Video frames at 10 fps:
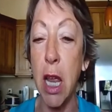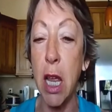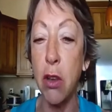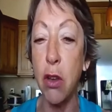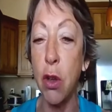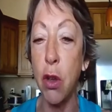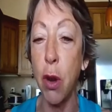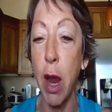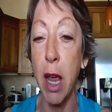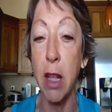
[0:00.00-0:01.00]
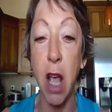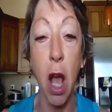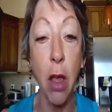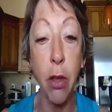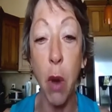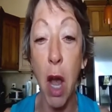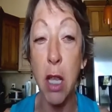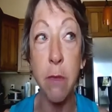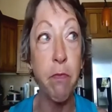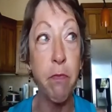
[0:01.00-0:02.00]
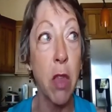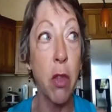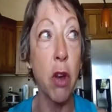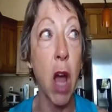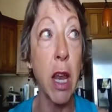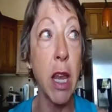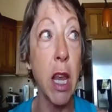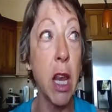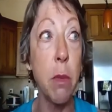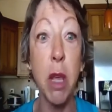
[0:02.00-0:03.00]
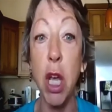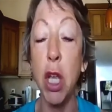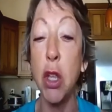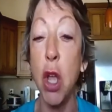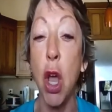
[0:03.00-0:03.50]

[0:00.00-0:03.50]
into your hands. Otherwise, they're not needed because